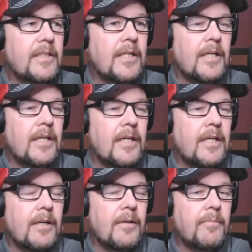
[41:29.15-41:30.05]

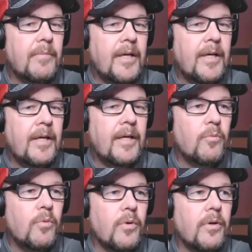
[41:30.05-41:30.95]
and we're
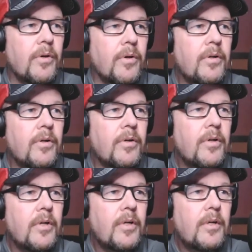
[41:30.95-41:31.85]
1st of
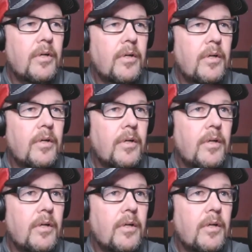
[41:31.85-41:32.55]
March the 2nd,